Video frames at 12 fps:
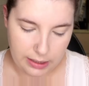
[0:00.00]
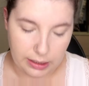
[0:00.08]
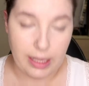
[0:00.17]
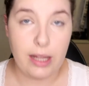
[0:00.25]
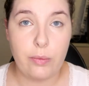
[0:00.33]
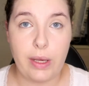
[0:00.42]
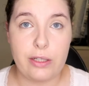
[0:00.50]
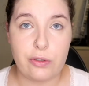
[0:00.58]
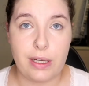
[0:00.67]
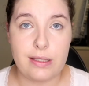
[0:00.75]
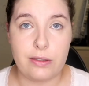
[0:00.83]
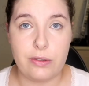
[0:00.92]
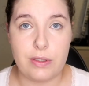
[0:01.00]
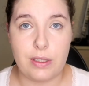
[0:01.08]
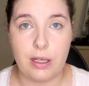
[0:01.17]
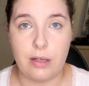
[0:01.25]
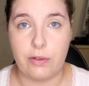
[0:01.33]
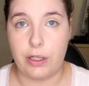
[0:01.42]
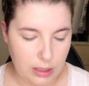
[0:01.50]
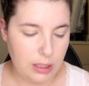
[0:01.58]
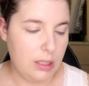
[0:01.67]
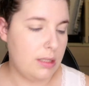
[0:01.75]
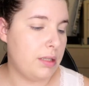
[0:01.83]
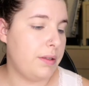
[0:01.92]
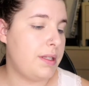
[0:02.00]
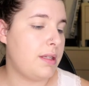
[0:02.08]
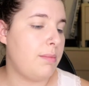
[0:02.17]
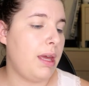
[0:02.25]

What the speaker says: Lightweight translucent coverage. So it's the